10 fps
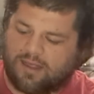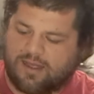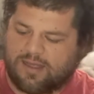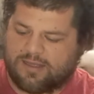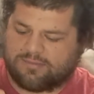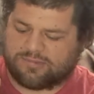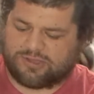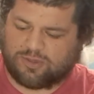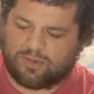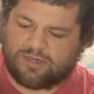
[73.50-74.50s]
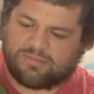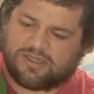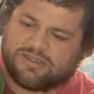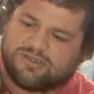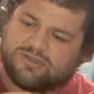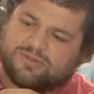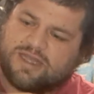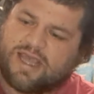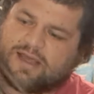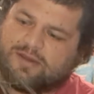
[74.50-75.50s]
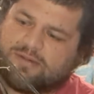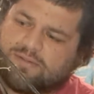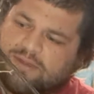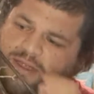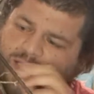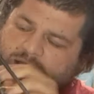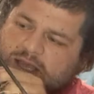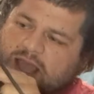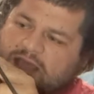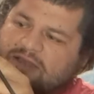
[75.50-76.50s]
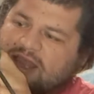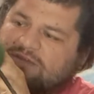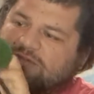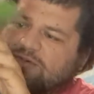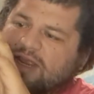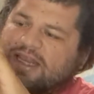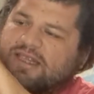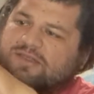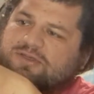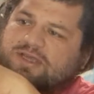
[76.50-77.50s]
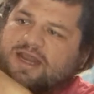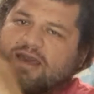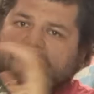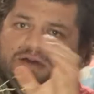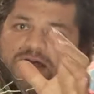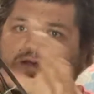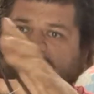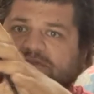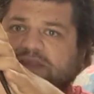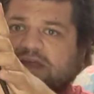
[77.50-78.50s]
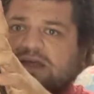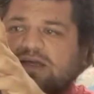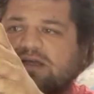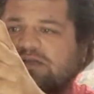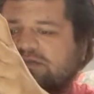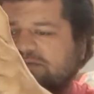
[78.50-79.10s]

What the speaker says: So what I'm gonna do now, I kind of already took it out of the